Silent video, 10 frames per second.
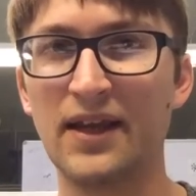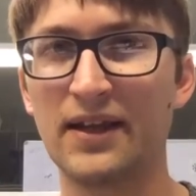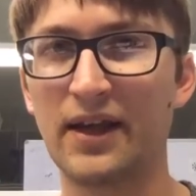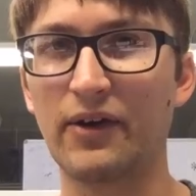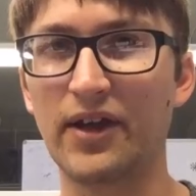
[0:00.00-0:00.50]

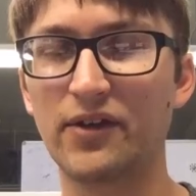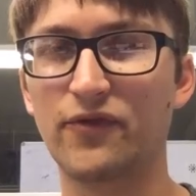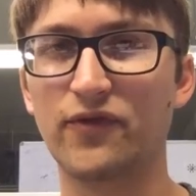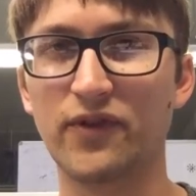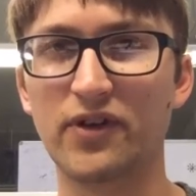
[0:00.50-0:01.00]
Now,
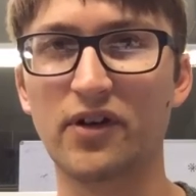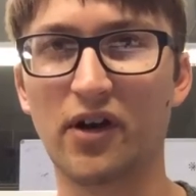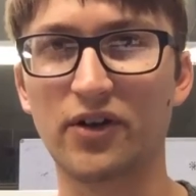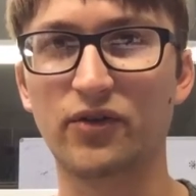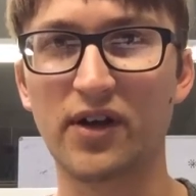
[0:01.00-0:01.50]
if there
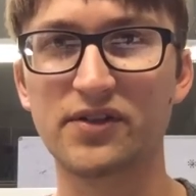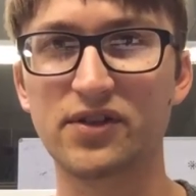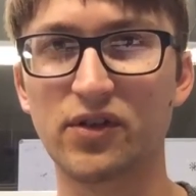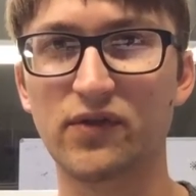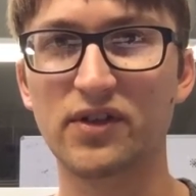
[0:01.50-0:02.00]
are
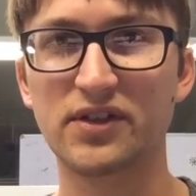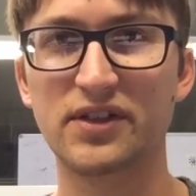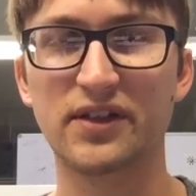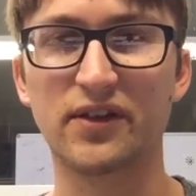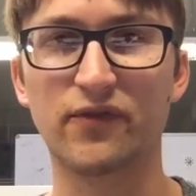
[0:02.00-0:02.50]
crossovers
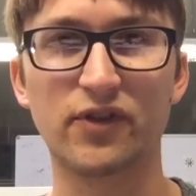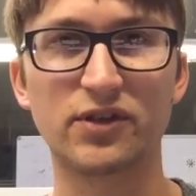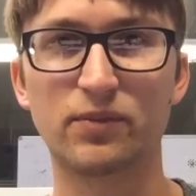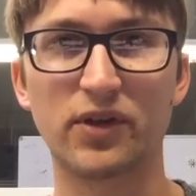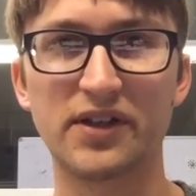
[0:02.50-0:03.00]
in the
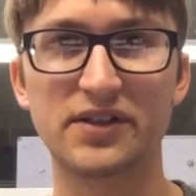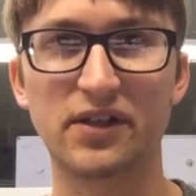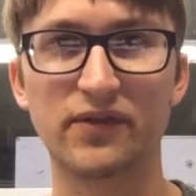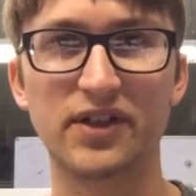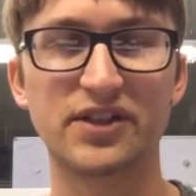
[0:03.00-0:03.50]
first place
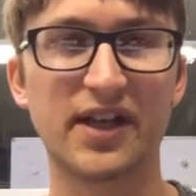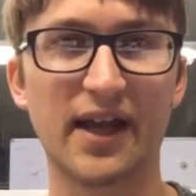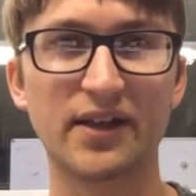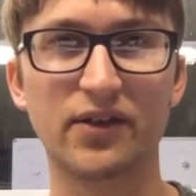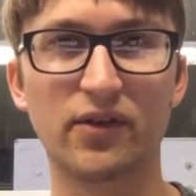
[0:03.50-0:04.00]
of each
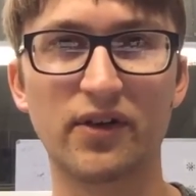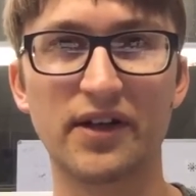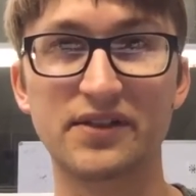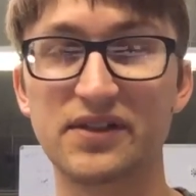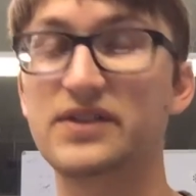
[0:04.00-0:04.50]
category
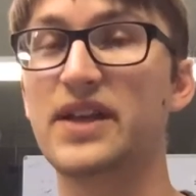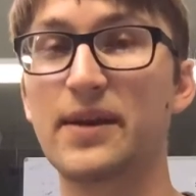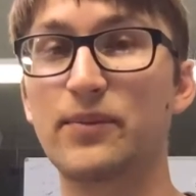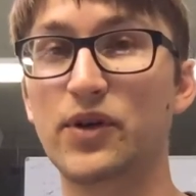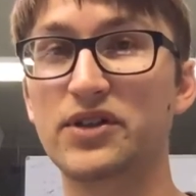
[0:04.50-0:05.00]
is the
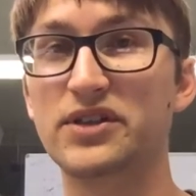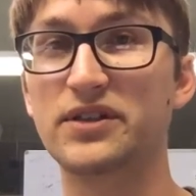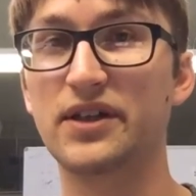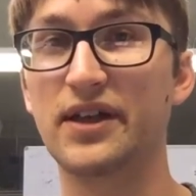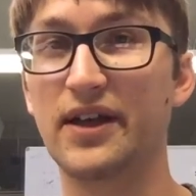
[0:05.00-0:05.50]
same
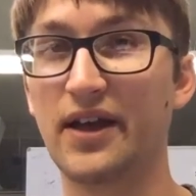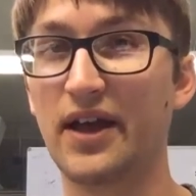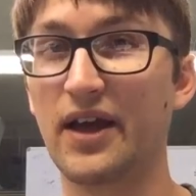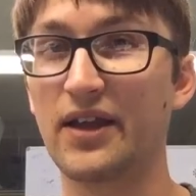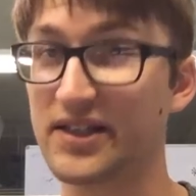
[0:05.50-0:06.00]
person,
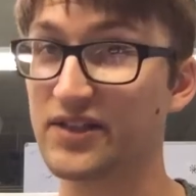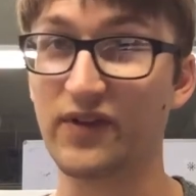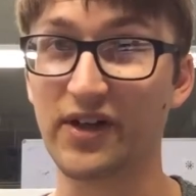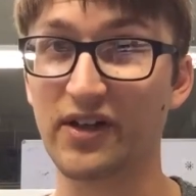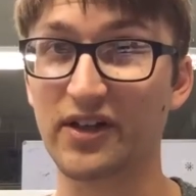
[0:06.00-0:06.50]
that's a
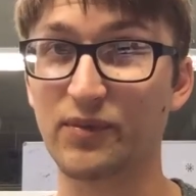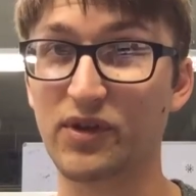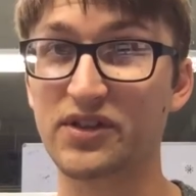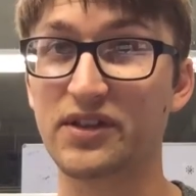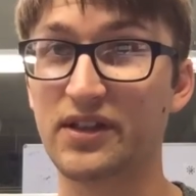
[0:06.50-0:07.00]
very lucky
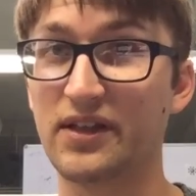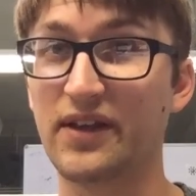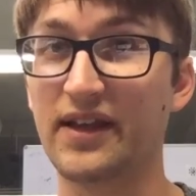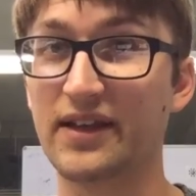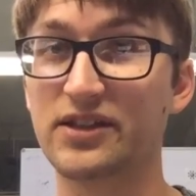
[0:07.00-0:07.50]
person.
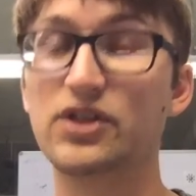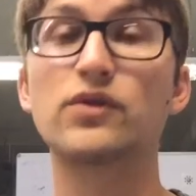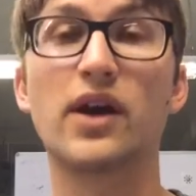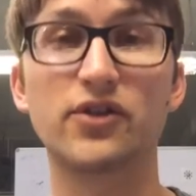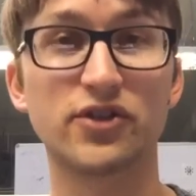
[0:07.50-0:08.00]
They get
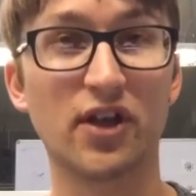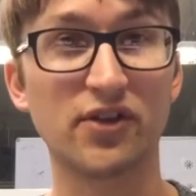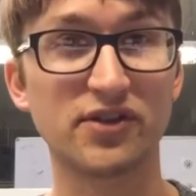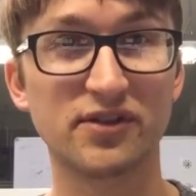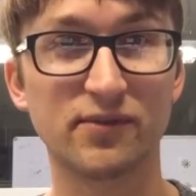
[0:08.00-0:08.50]

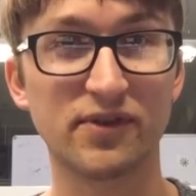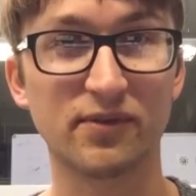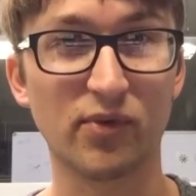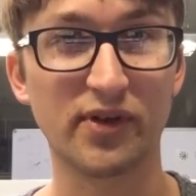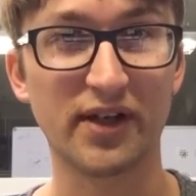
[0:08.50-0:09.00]
$200 worth
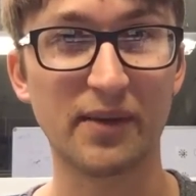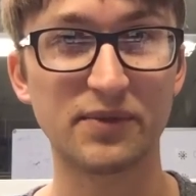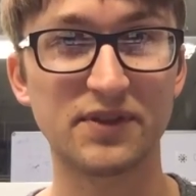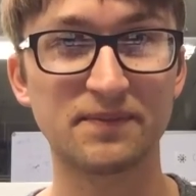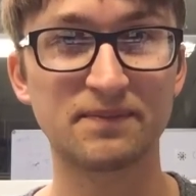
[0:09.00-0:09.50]
of board
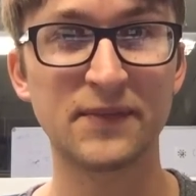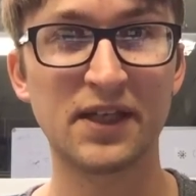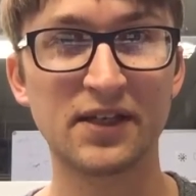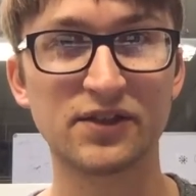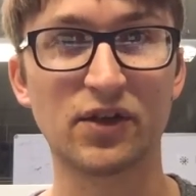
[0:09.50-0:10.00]
games.
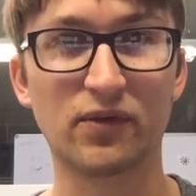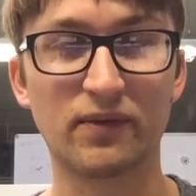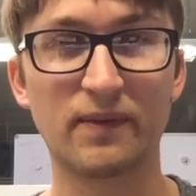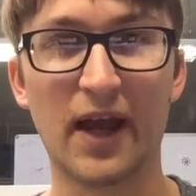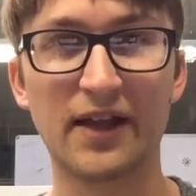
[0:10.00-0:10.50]
So
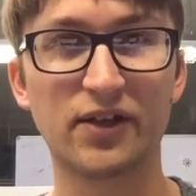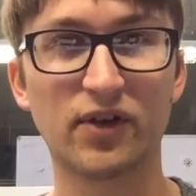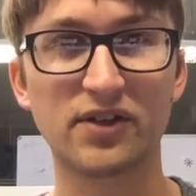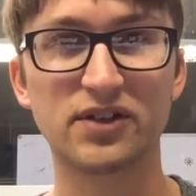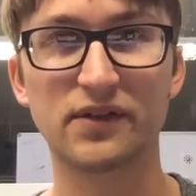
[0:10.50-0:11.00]
any
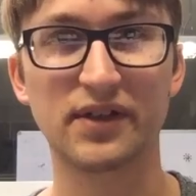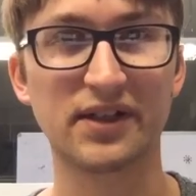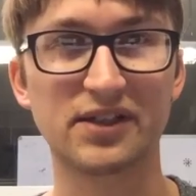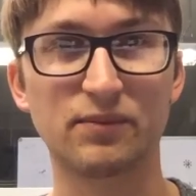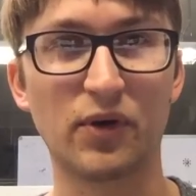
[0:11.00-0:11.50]

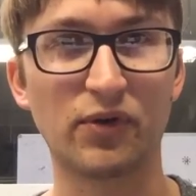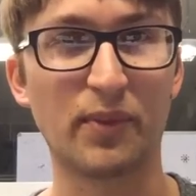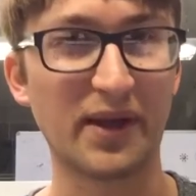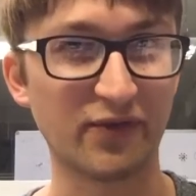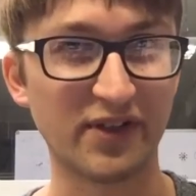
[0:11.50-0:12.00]
crossover
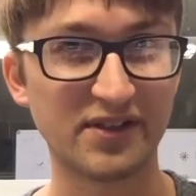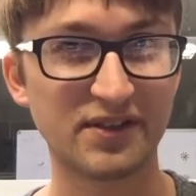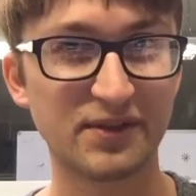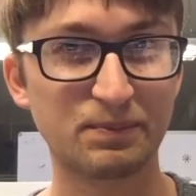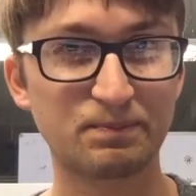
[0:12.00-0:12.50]

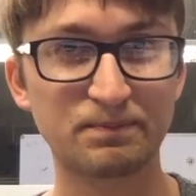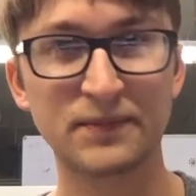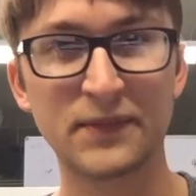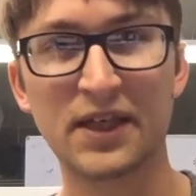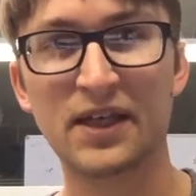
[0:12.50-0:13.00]
gets both
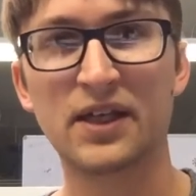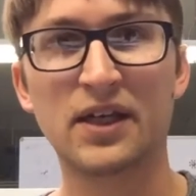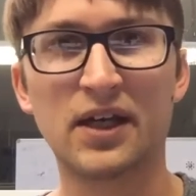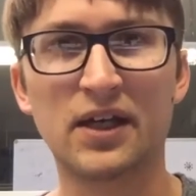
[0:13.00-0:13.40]
benefits.